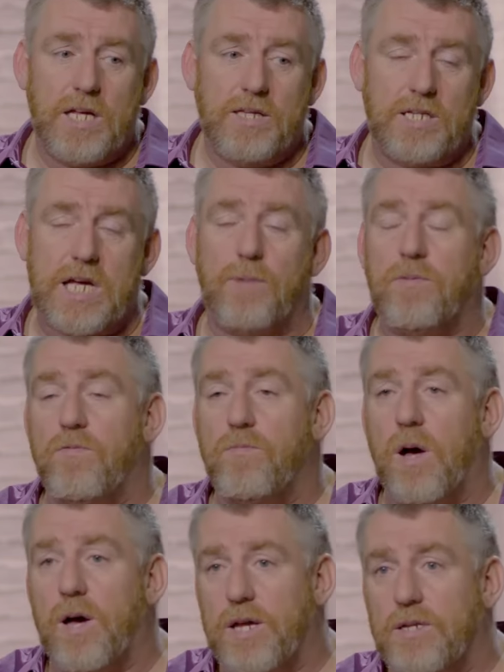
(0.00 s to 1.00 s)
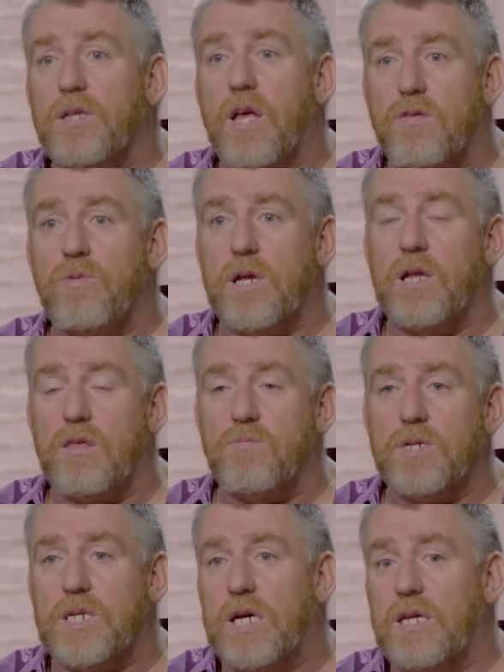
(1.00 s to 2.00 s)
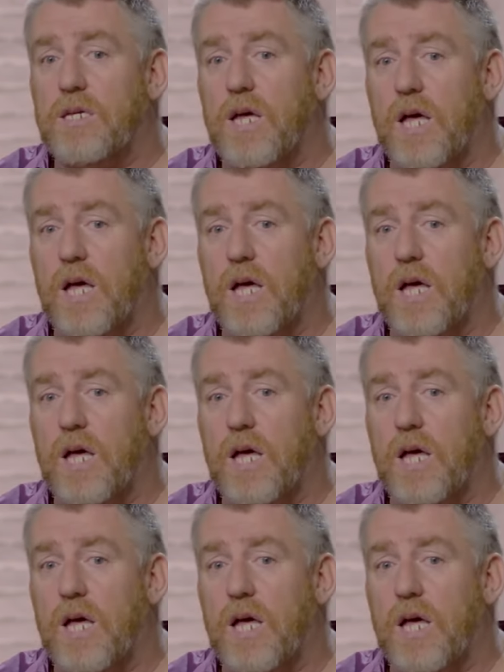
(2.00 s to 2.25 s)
They attacked me from behind, and that's when I lost my teeth.